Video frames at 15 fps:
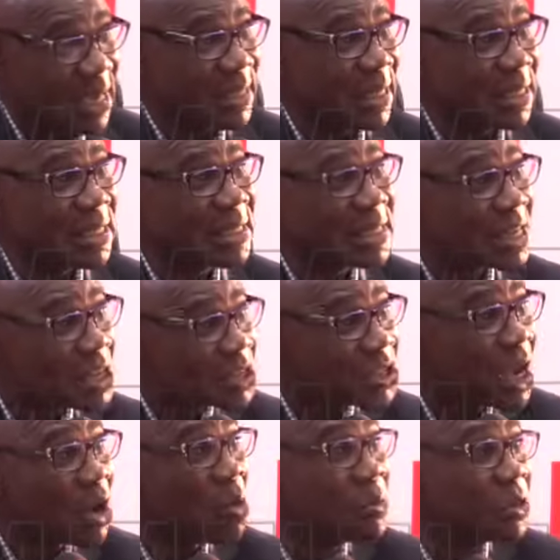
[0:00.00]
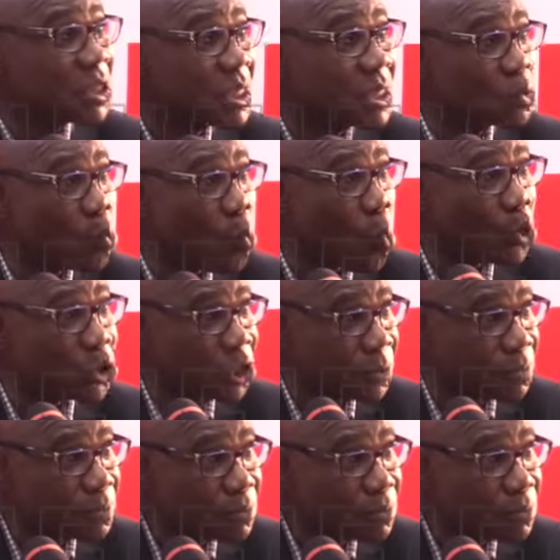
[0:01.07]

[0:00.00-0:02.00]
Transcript: is that the international community is watching.